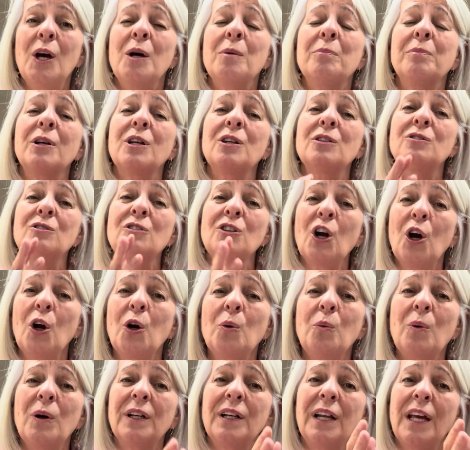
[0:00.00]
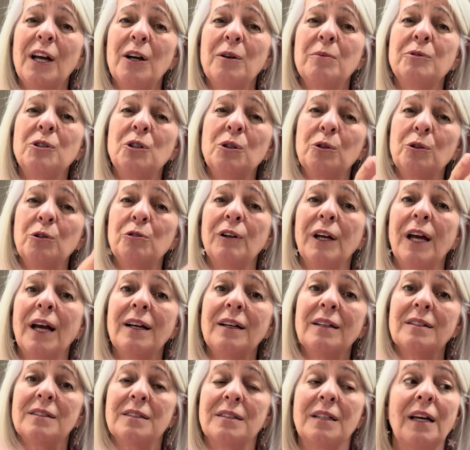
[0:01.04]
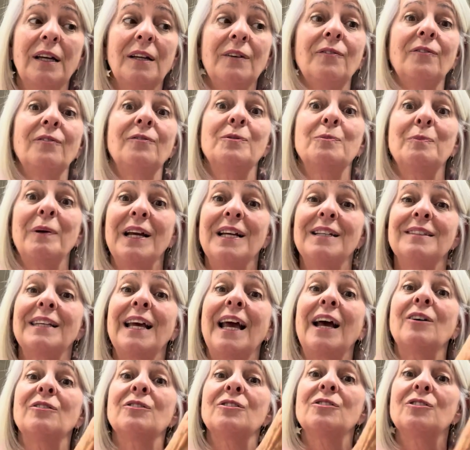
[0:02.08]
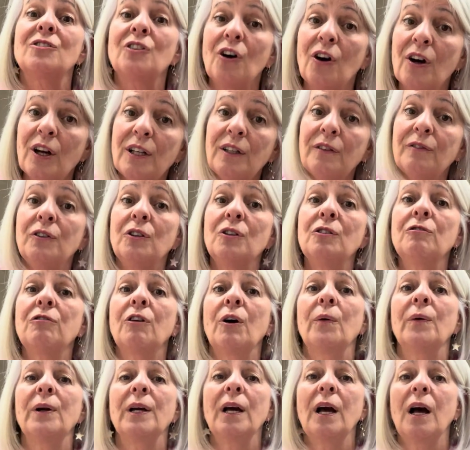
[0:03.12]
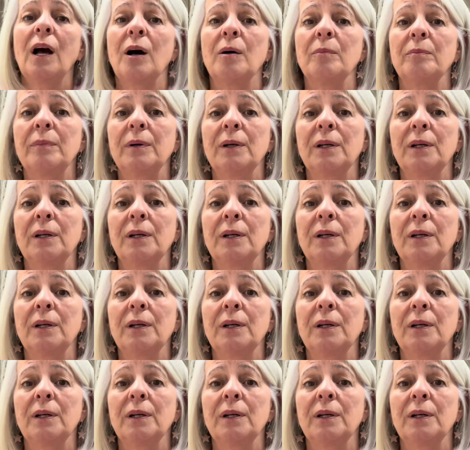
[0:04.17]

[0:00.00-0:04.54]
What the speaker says: because no one helped you create a safe space outside of you growing up.